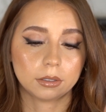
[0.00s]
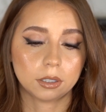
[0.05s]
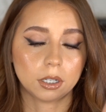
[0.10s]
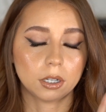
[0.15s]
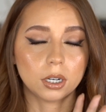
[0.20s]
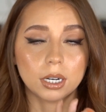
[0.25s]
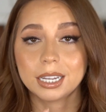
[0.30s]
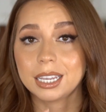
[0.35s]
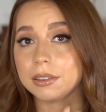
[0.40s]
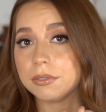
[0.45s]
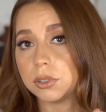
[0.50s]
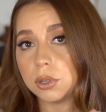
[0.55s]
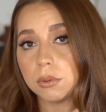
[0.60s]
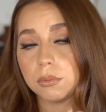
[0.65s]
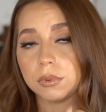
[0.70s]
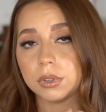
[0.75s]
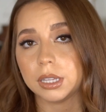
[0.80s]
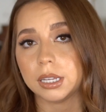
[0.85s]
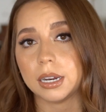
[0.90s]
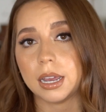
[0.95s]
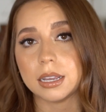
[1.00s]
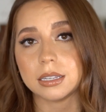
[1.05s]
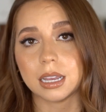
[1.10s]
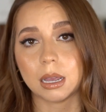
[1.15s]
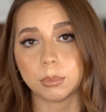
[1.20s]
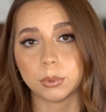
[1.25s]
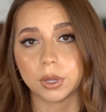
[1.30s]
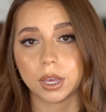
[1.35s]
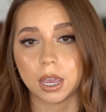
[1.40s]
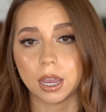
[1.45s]
Or it gives you a really nice
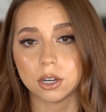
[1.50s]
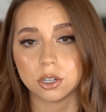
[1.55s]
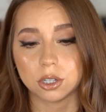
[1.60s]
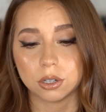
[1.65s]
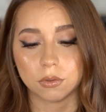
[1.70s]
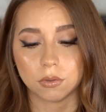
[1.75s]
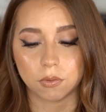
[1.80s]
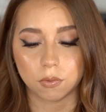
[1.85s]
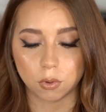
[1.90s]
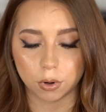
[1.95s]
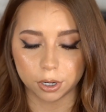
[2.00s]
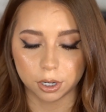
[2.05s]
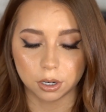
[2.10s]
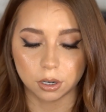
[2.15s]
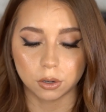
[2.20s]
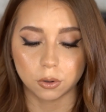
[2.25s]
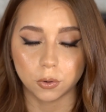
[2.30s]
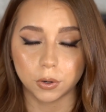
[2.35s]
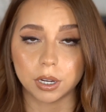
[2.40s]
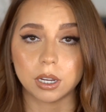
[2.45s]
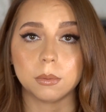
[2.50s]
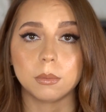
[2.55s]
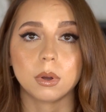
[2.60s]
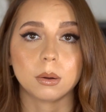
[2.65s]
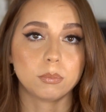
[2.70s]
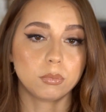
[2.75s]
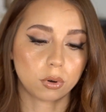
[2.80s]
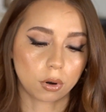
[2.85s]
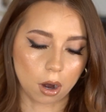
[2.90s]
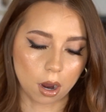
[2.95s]
application for your cream
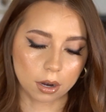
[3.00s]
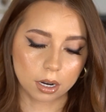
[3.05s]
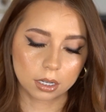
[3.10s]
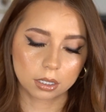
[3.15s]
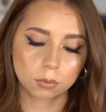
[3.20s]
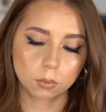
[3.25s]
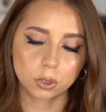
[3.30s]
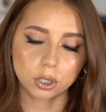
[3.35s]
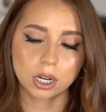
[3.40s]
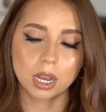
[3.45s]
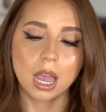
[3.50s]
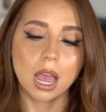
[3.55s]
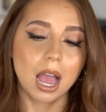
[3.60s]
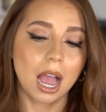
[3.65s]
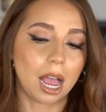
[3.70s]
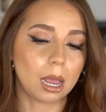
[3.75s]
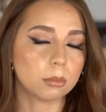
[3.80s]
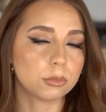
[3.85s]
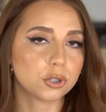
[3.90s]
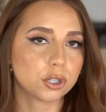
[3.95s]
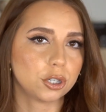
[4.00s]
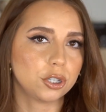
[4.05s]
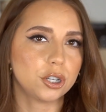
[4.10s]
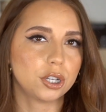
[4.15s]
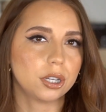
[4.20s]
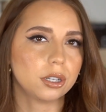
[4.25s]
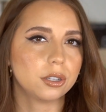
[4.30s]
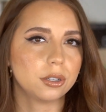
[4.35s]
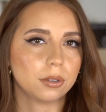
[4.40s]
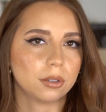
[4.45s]
products, which I'm sure you
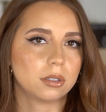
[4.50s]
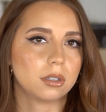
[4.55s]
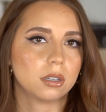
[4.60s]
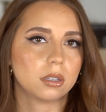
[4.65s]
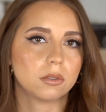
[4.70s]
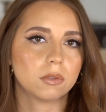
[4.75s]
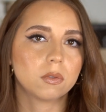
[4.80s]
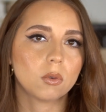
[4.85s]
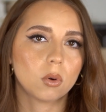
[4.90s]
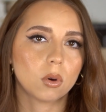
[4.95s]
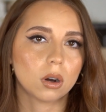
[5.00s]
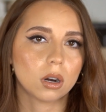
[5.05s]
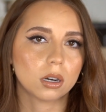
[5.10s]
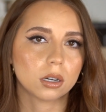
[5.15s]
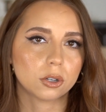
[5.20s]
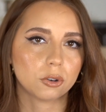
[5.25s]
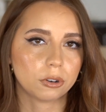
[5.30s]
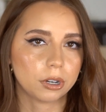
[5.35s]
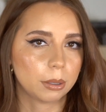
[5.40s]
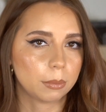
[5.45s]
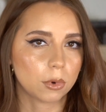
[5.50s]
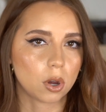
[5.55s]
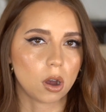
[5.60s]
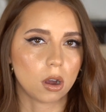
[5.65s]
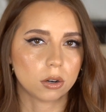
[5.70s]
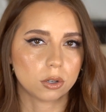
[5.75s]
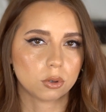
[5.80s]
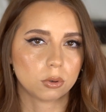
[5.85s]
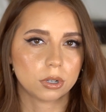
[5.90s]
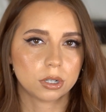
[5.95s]
could use this for cream
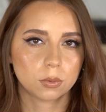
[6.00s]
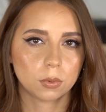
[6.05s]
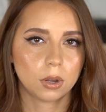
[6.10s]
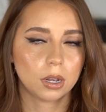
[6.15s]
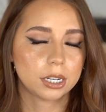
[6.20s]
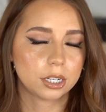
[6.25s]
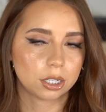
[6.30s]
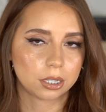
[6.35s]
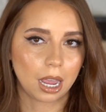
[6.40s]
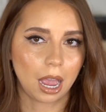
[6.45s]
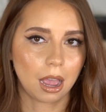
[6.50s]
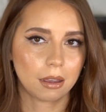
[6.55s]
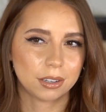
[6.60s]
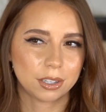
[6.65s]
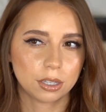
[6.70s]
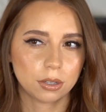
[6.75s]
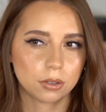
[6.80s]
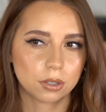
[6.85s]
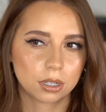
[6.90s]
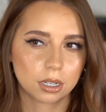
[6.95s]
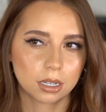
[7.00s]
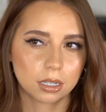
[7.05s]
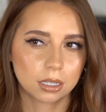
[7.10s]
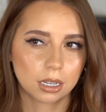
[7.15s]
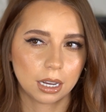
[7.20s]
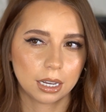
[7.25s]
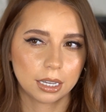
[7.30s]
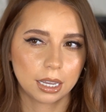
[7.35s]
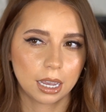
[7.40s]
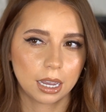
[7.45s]
contour as well. I just haven't used it as
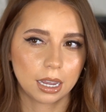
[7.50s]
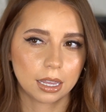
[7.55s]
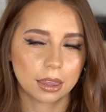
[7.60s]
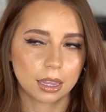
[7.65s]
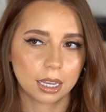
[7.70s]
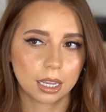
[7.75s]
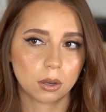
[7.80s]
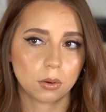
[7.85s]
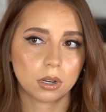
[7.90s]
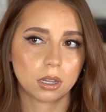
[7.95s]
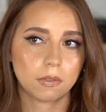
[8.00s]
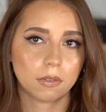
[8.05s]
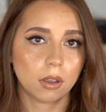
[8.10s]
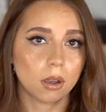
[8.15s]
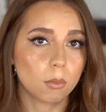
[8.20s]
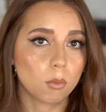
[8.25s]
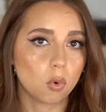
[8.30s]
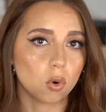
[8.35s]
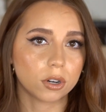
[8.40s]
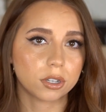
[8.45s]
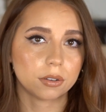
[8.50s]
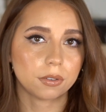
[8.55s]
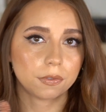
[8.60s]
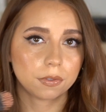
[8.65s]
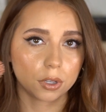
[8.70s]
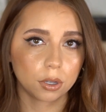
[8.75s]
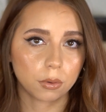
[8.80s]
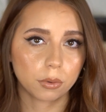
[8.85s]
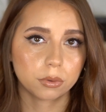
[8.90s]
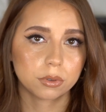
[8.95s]
that yet. I think it would give you a more
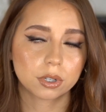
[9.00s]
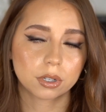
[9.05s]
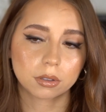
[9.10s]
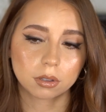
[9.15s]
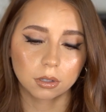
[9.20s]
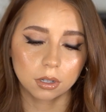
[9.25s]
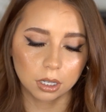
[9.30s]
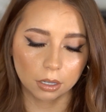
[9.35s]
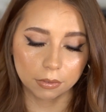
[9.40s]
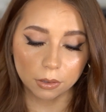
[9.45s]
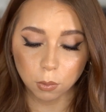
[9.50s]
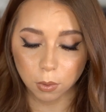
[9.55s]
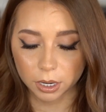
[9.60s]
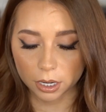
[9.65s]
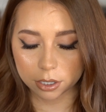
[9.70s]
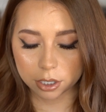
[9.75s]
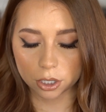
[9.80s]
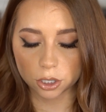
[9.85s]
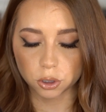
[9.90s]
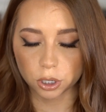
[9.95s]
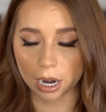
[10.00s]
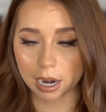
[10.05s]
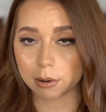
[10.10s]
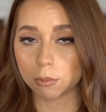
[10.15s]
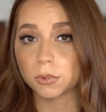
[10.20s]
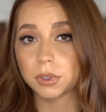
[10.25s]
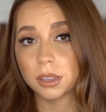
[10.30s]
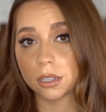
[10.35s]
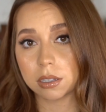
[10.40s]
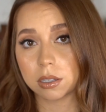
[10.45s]
diffused look if you wanted to try it
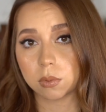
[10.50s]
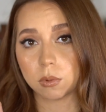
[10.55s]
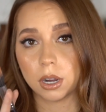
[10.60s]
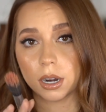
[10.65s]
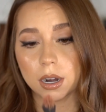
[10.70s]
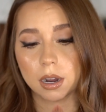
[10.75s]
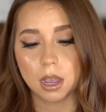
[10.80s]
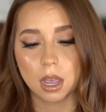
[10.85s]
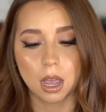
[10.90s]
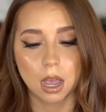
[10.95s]
with this one,